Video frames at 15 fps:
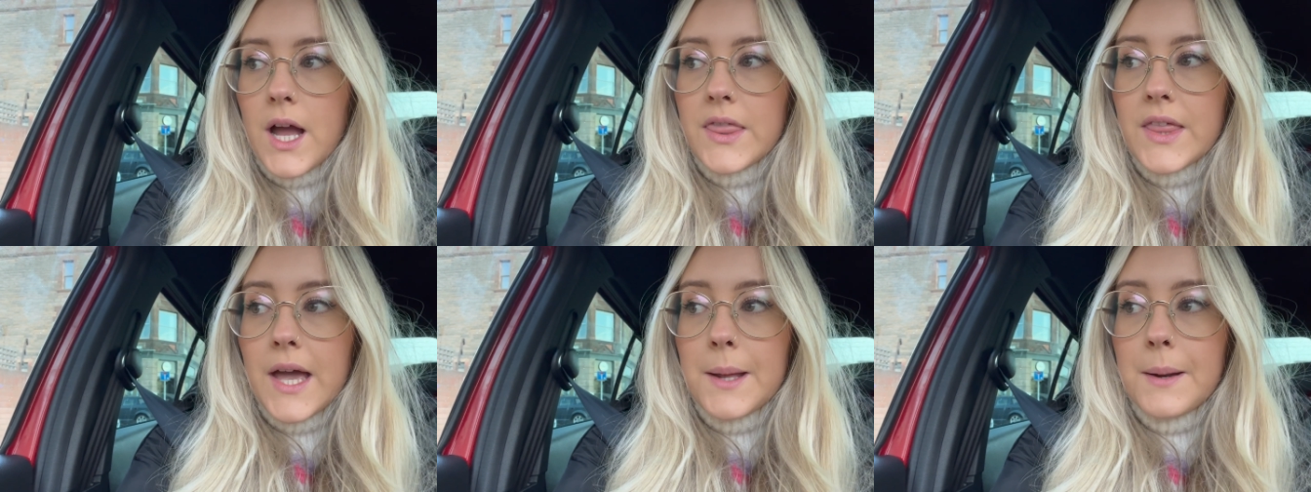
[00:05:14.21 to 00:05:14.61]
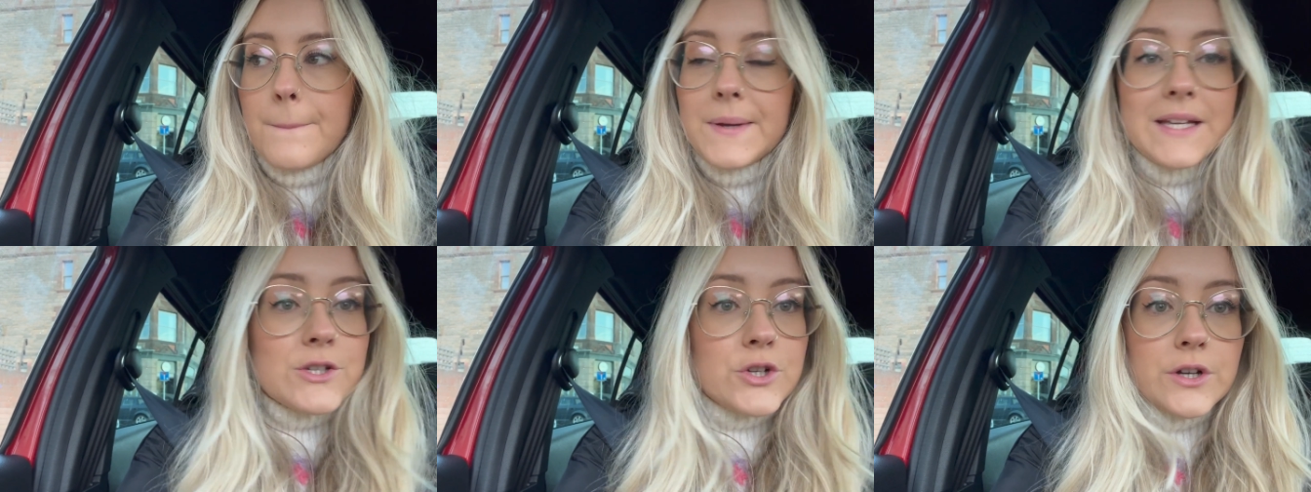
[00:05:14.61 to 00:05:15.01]
And then
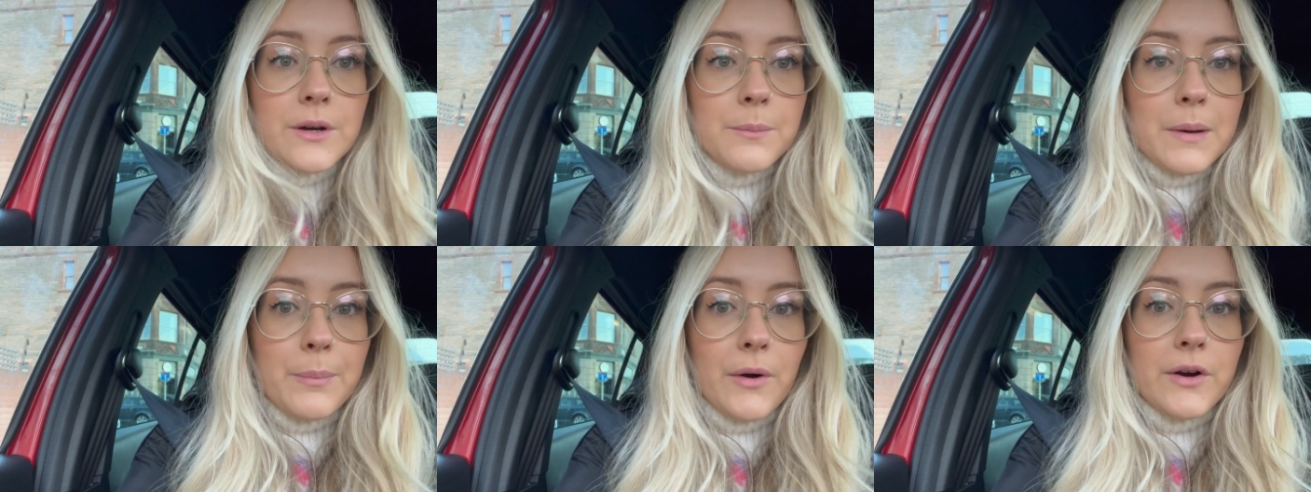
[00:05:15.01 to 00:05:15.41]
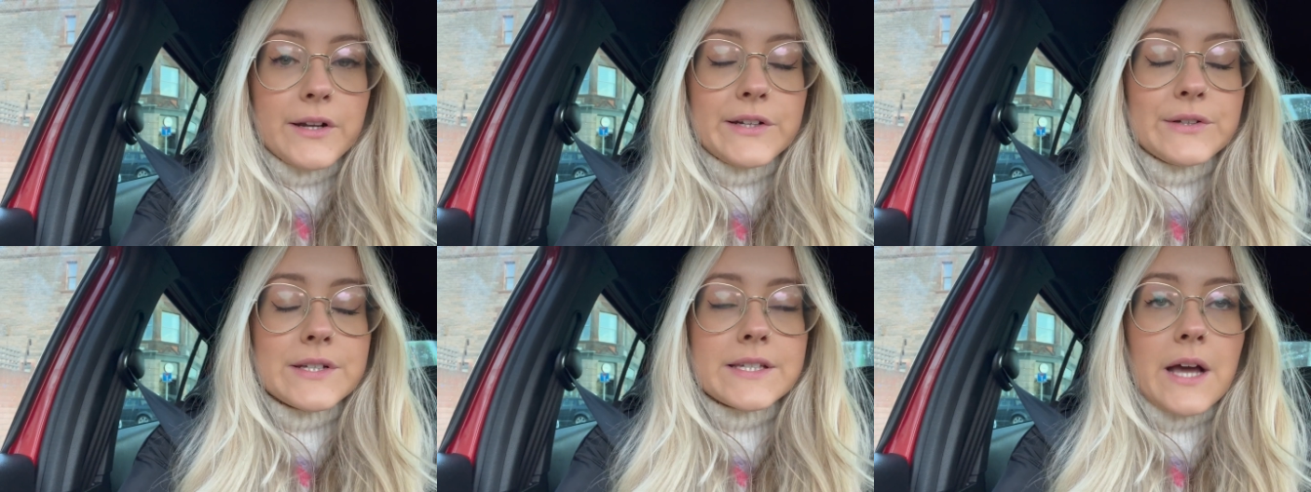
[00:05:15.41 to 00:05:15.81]
Peter, my
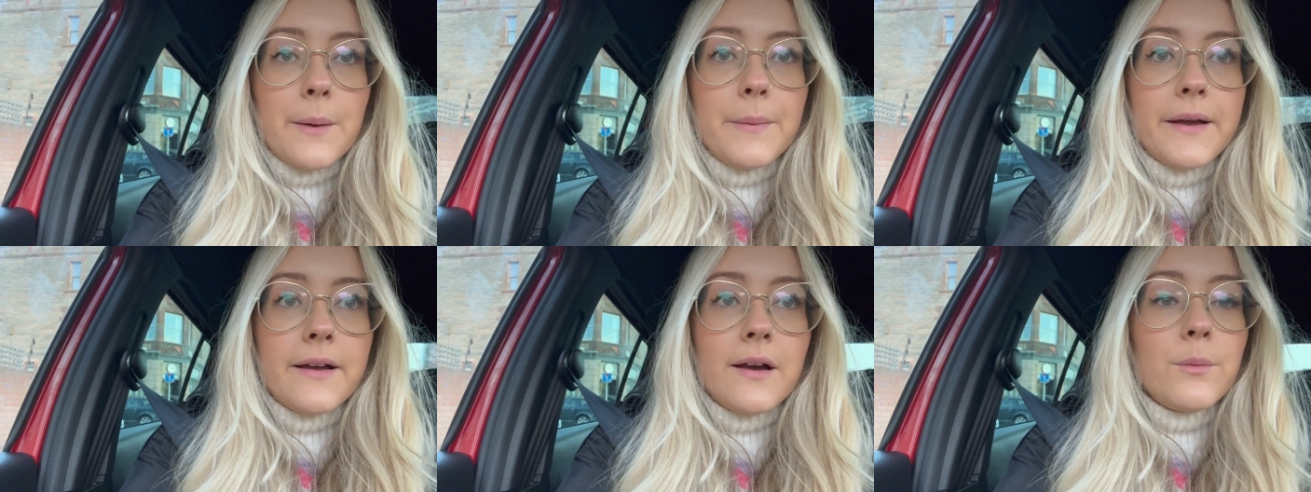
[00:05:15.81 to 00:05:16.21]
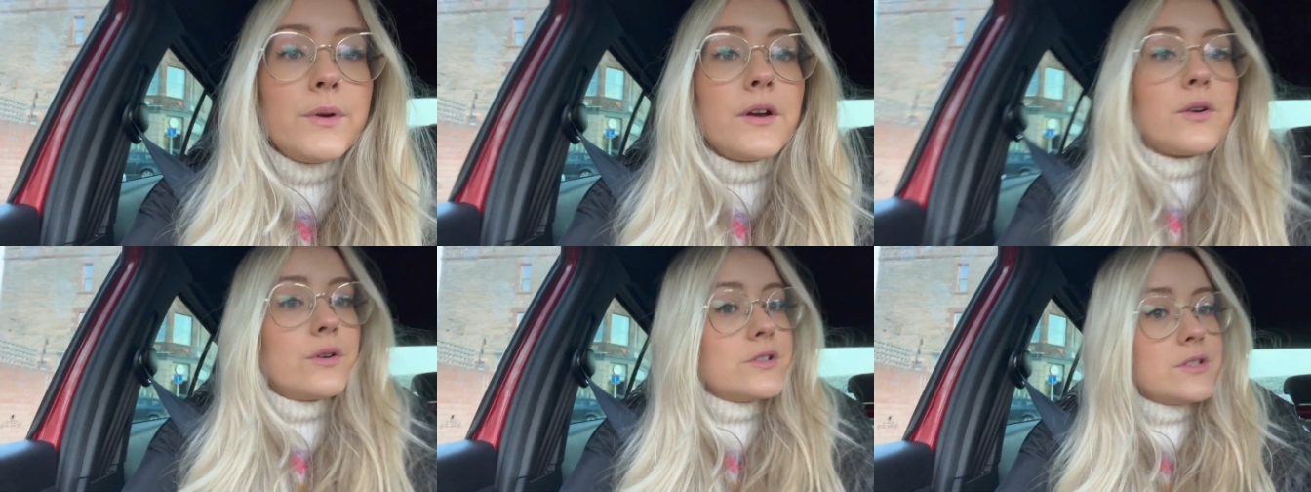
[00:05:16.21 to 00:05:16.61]
partner, is coming and we
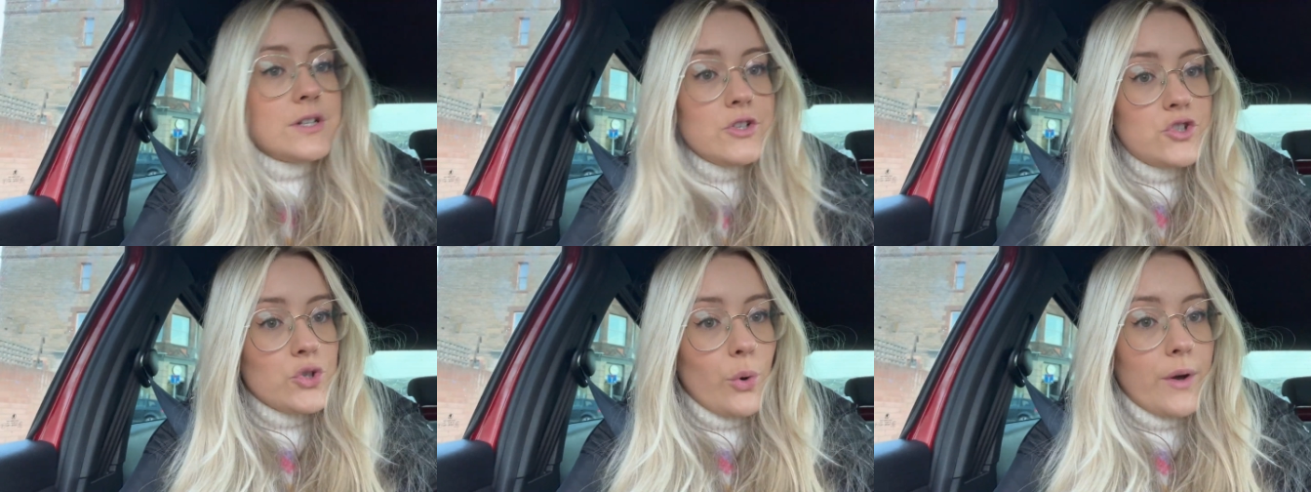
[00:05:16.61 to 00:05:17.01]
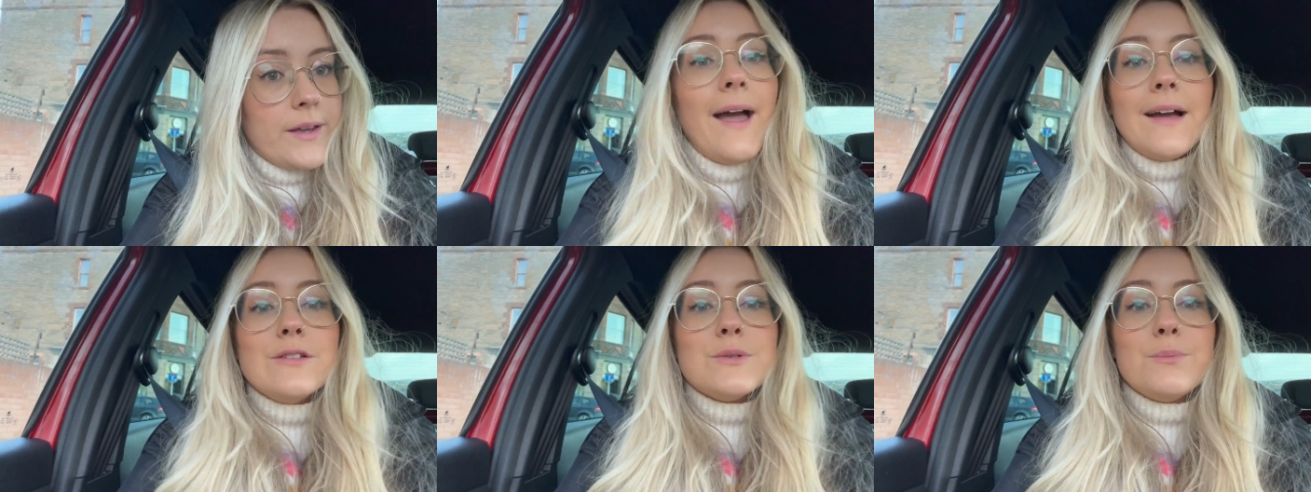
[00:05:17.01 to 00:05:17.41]
are going to
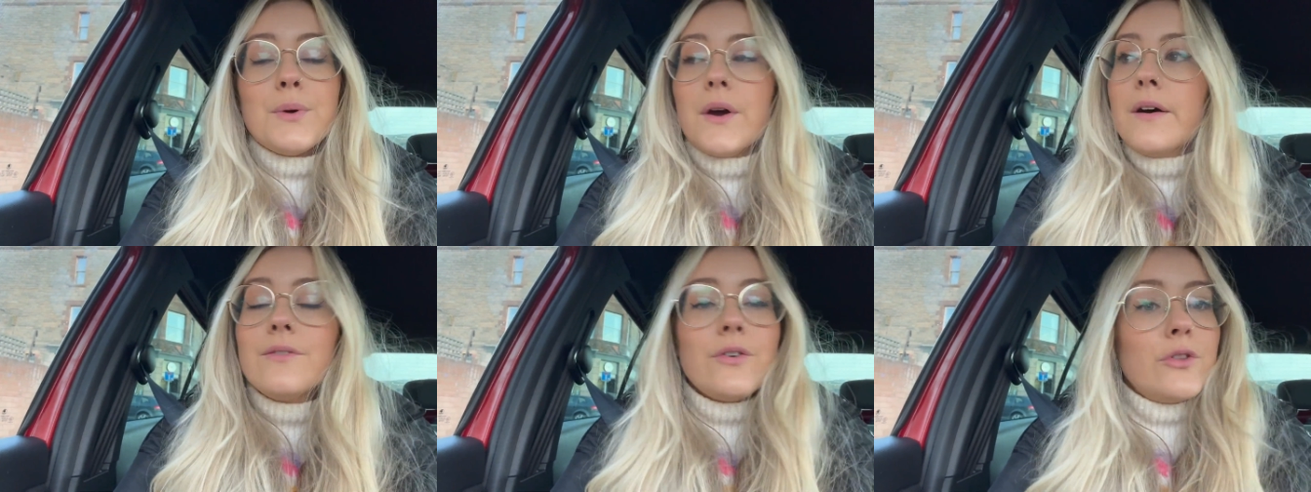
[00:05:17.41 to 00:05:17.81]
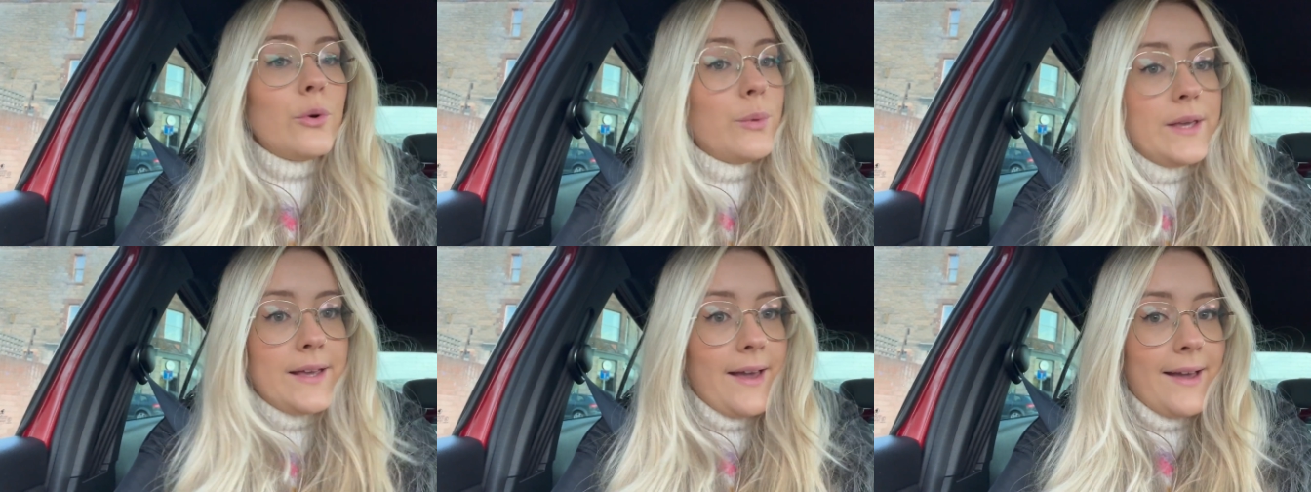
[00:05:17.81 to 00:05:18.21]
enjoy Edinburgh for the
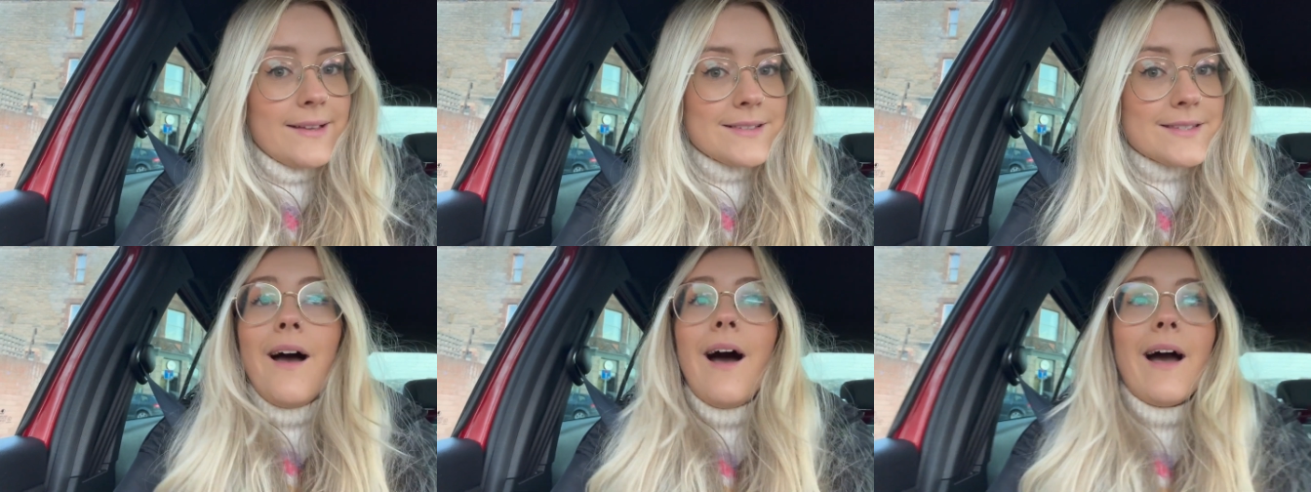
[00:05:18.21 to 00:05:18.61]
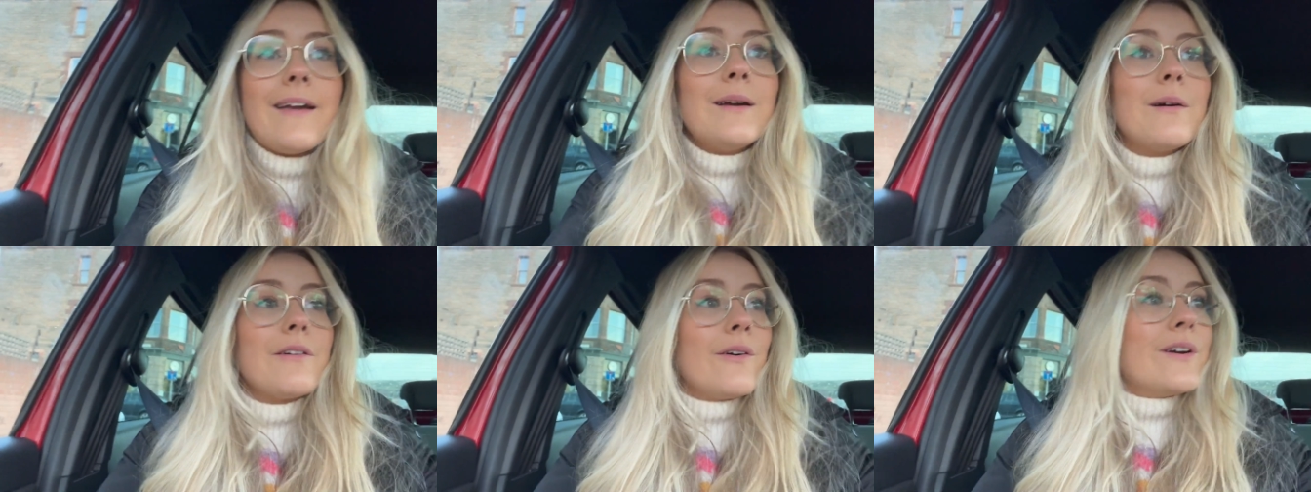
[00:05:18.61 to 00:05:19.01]
weekend. I
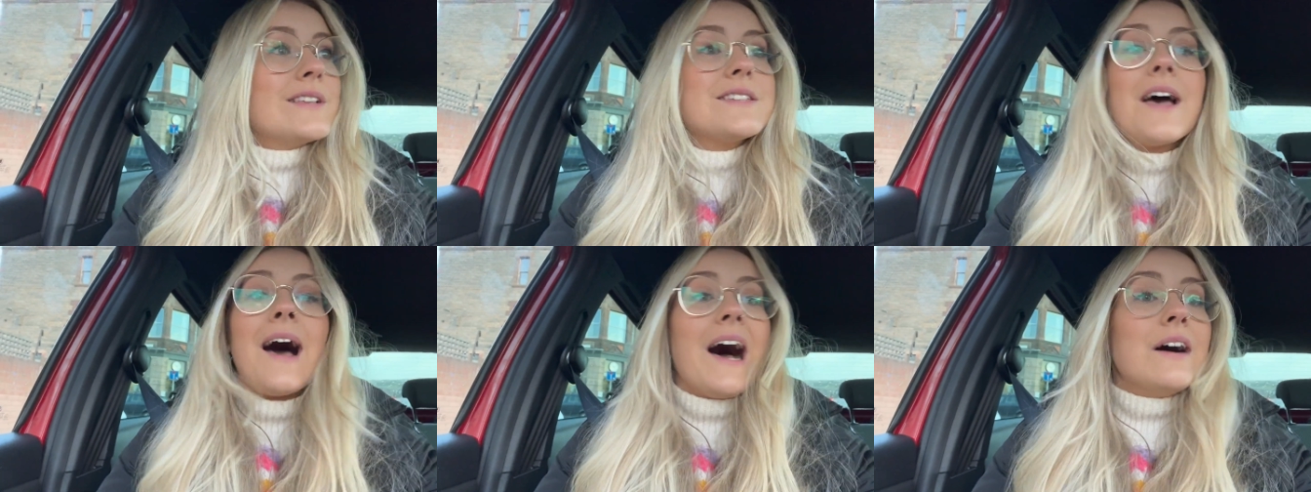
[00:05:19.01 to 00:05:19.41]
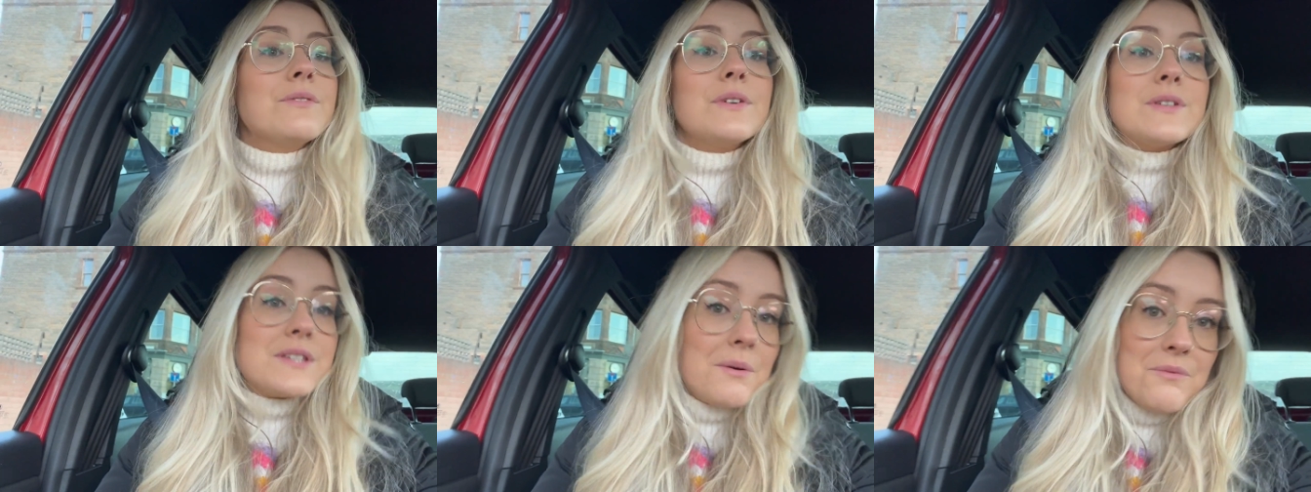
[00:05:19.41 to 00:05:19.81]
am going to
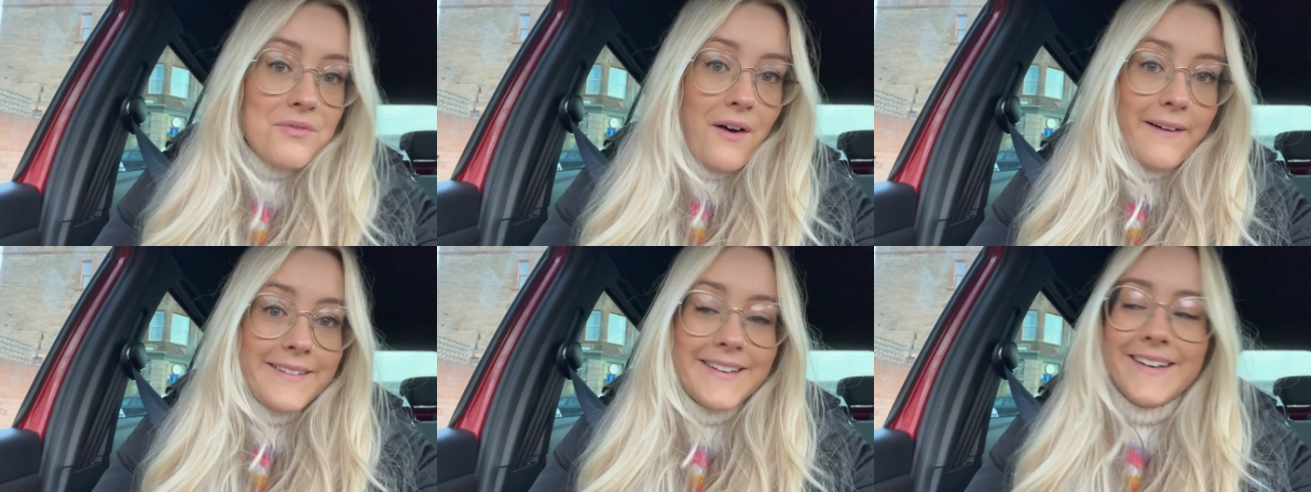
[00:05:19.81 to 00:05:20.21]
have some fun.